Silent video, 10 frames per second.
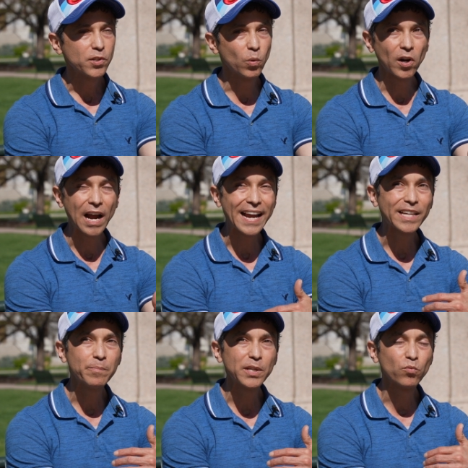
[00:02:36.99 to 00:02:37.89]
to where I
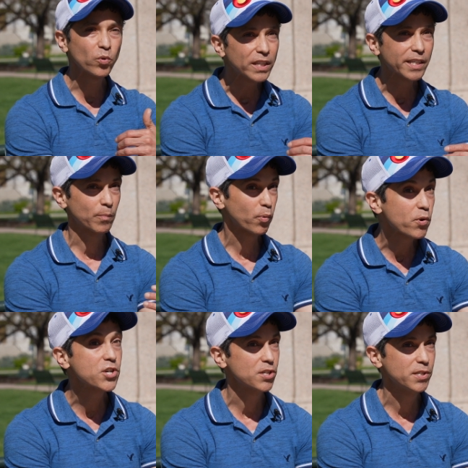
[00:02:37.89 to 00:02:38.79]
can be really
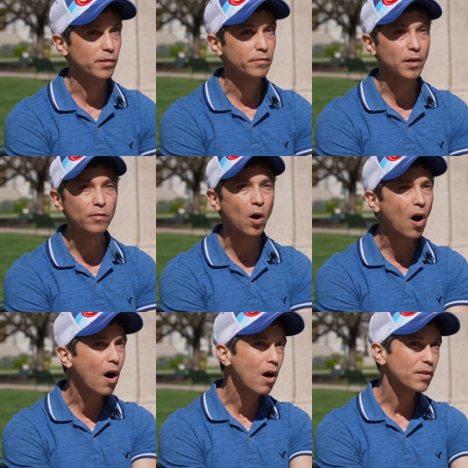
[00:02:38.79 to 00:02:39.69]
appreciative of
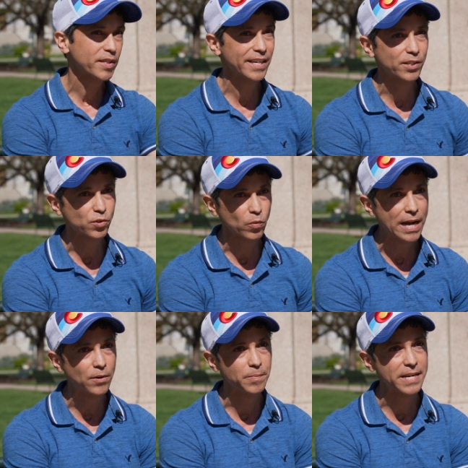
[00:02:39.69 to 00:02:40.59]
all the things
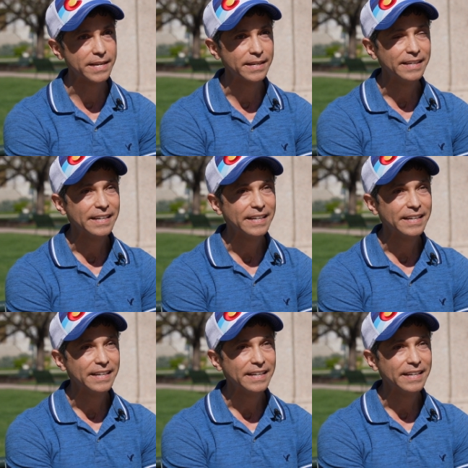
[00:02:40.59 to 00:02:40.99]
around me